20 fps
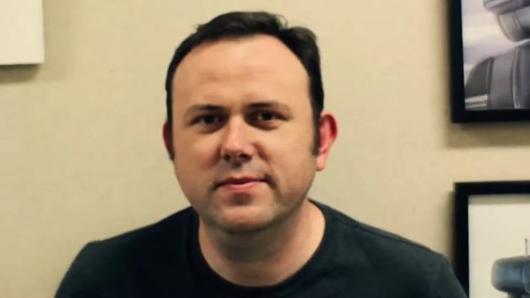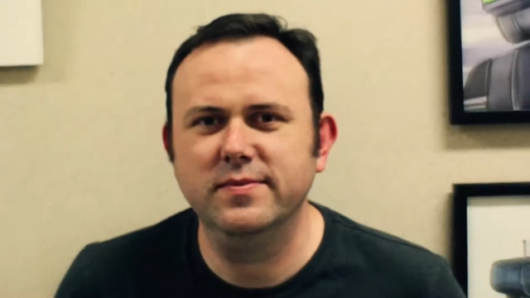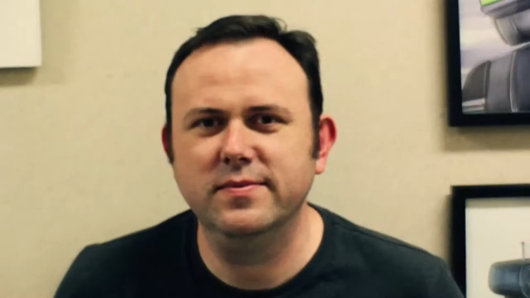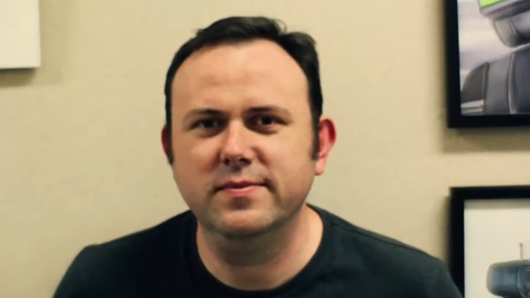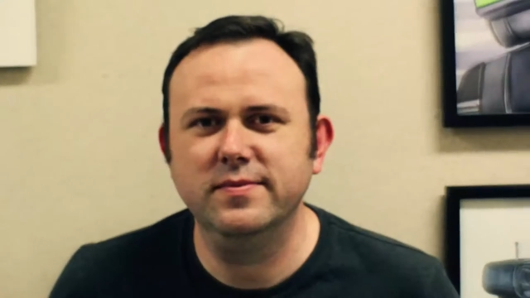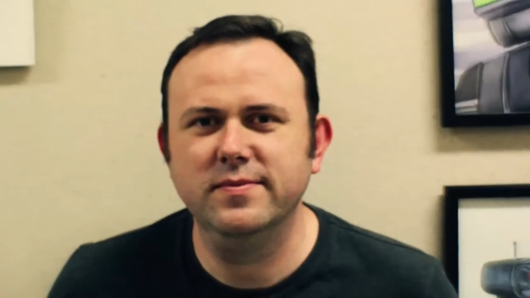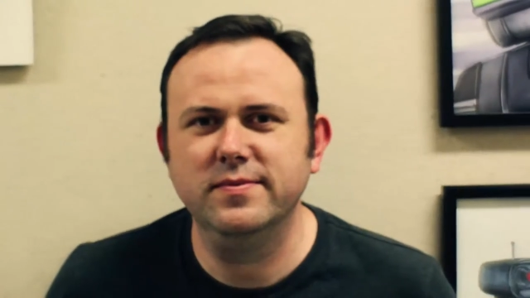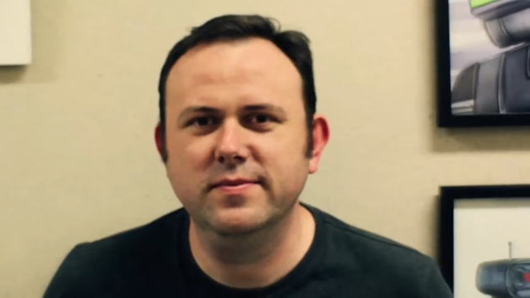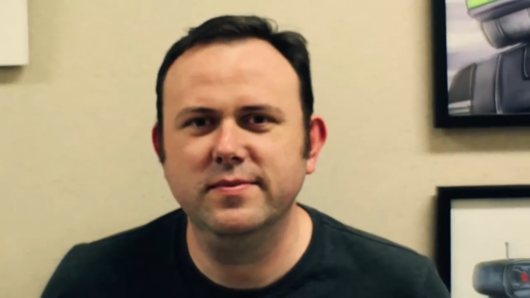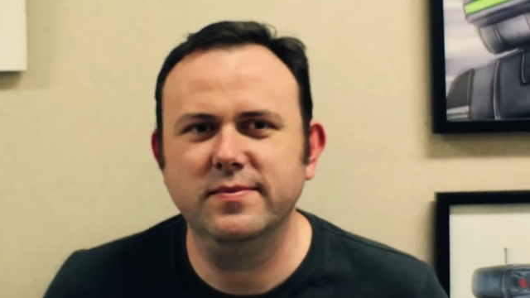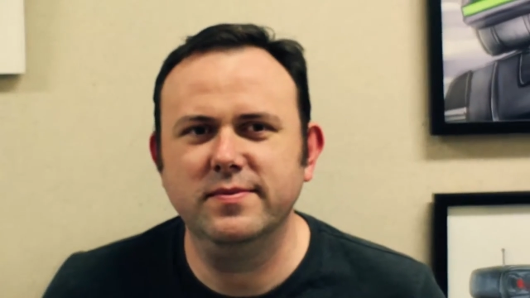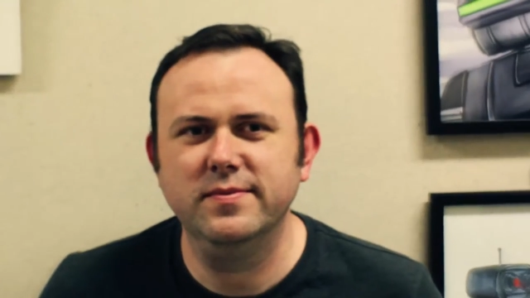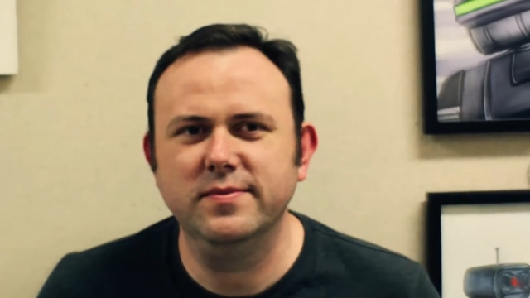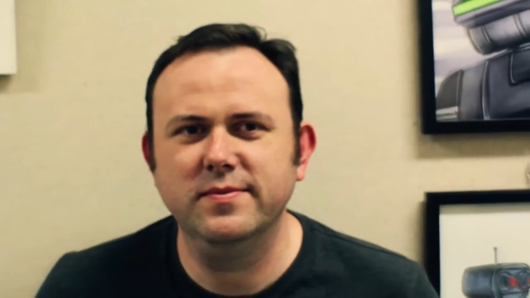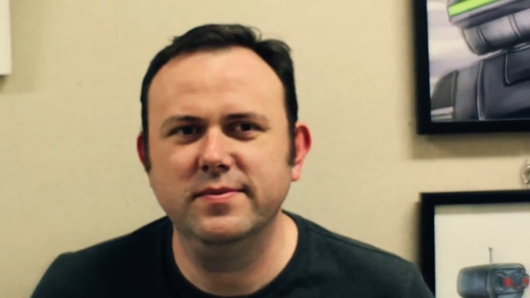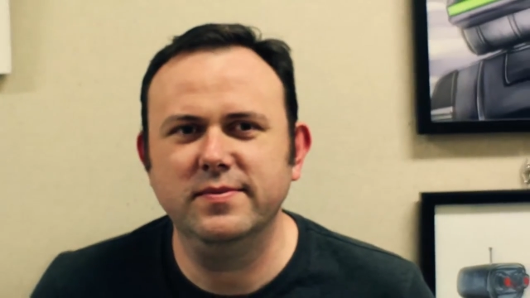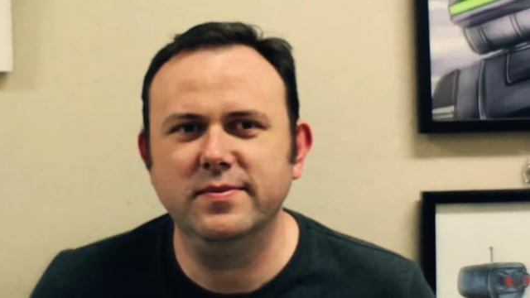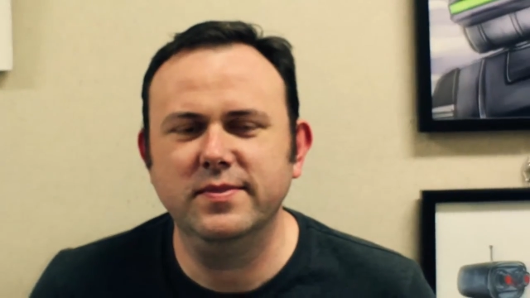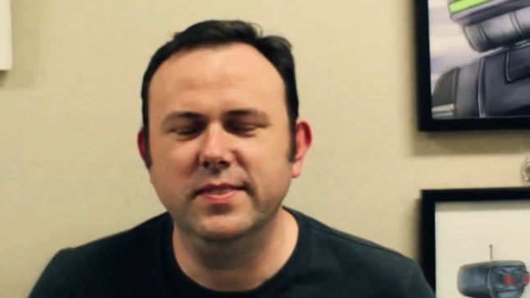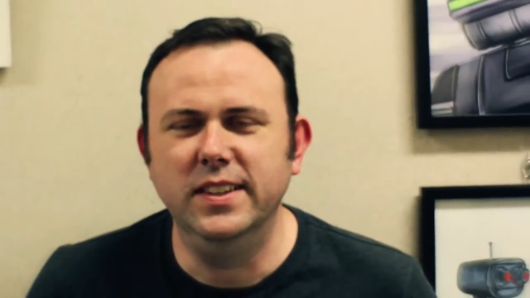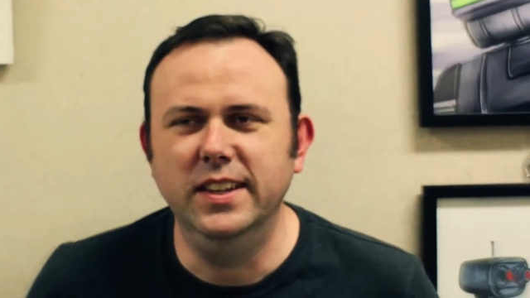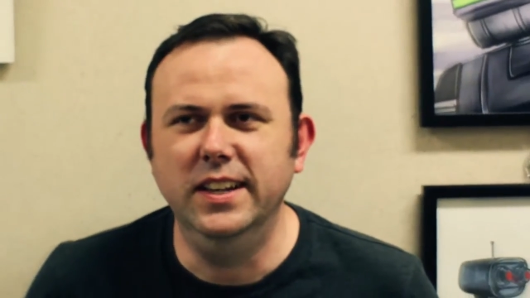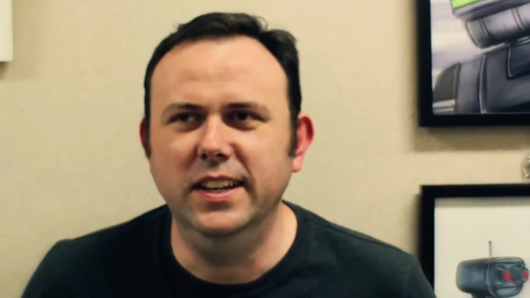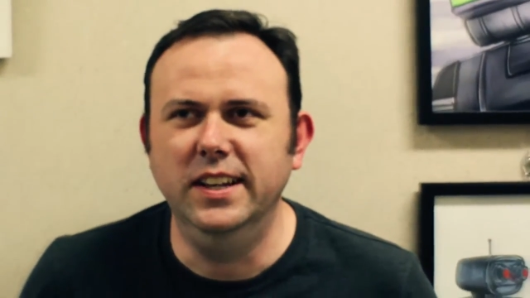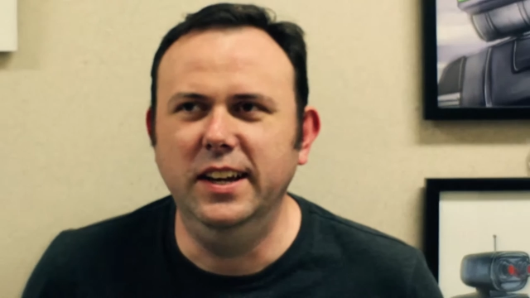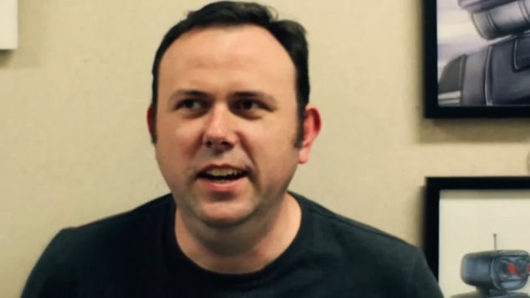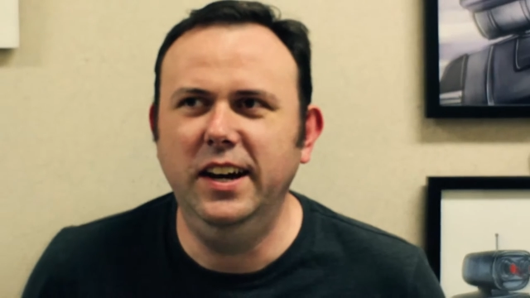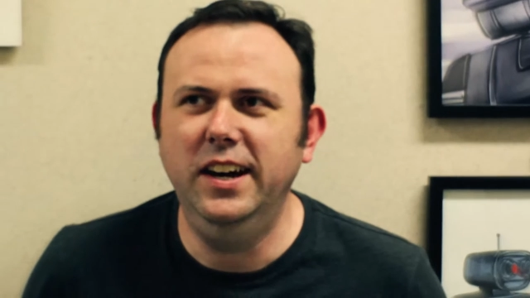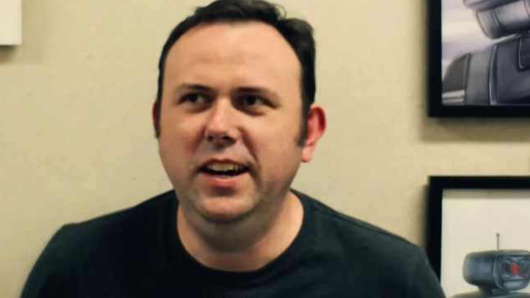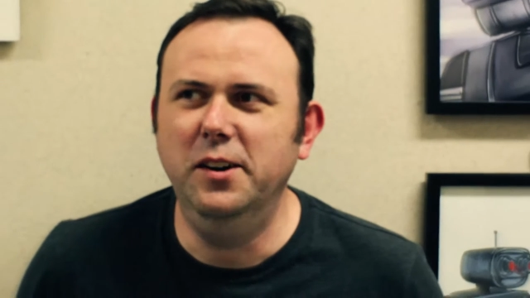a painter who drums?
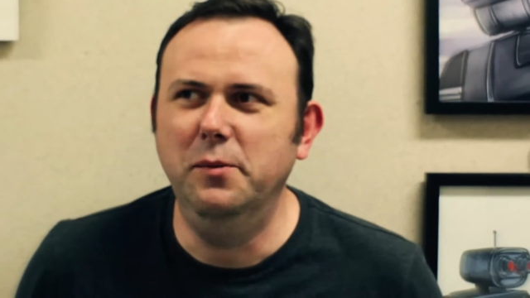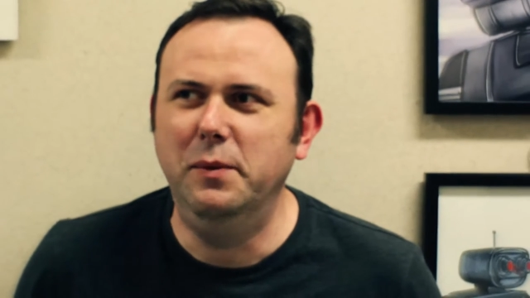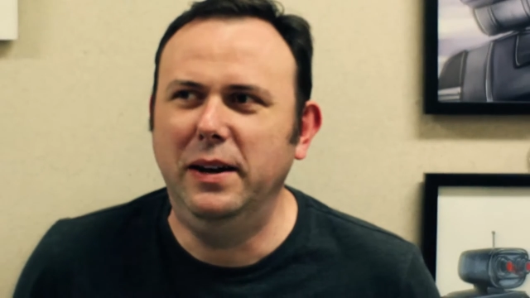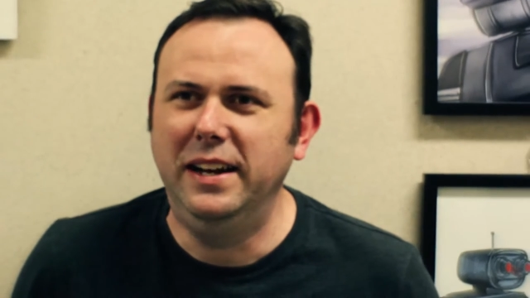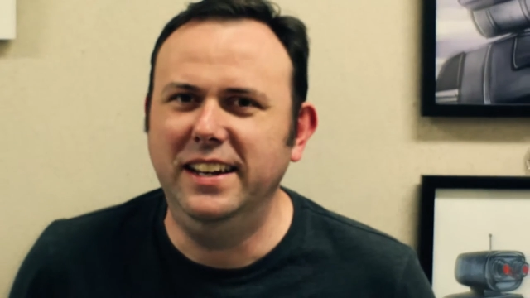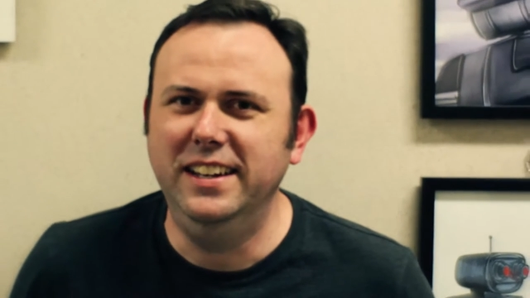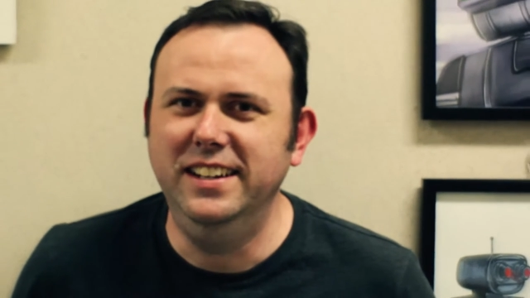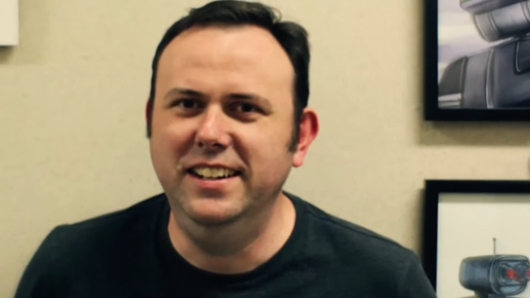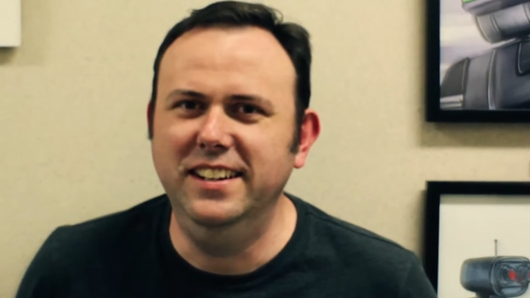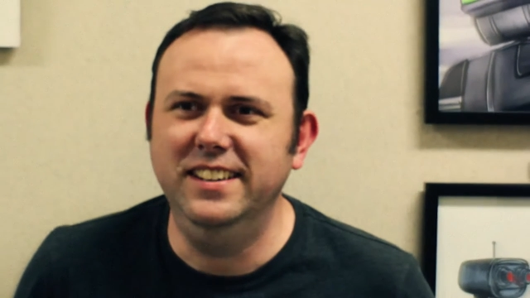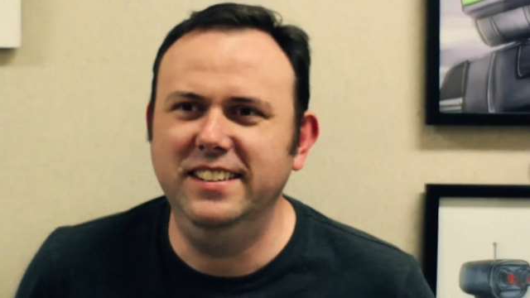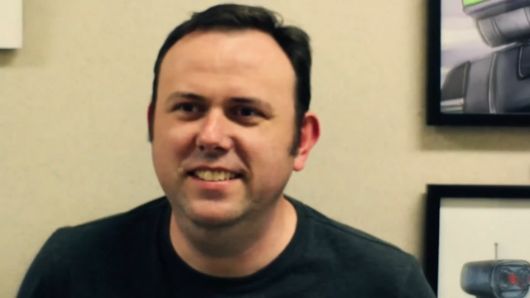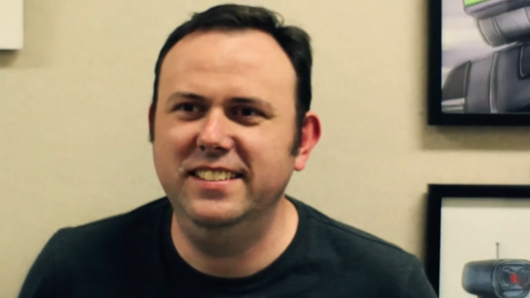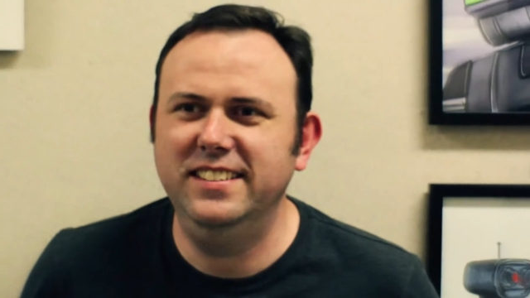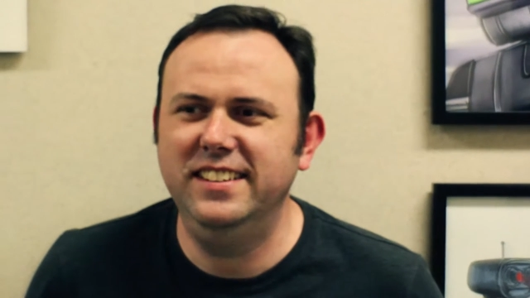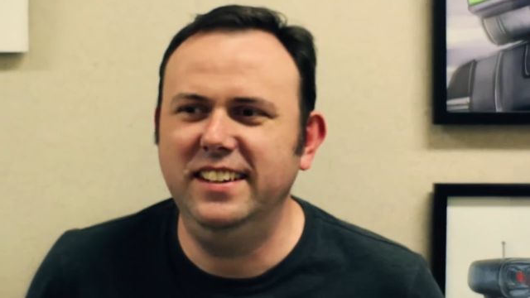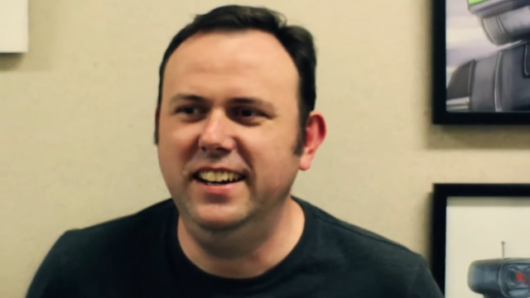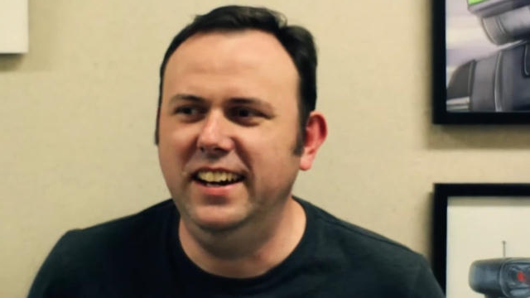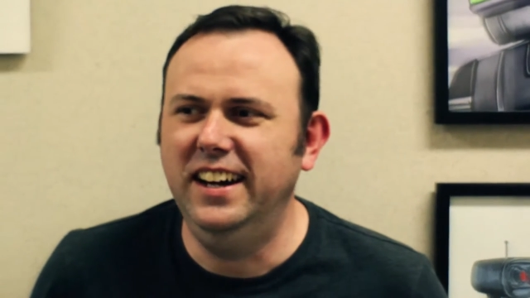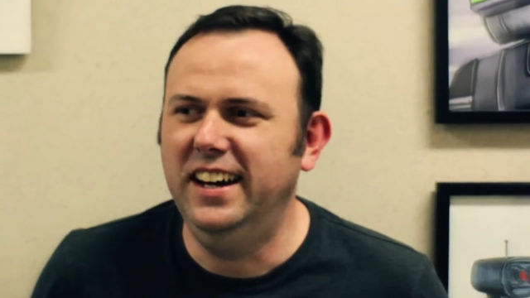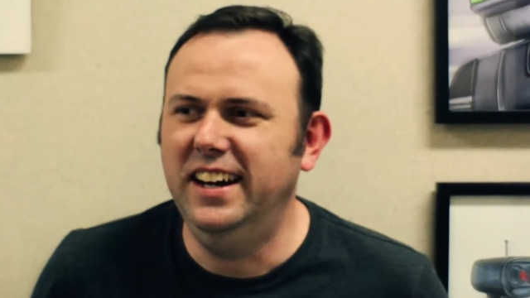Oh my goodness.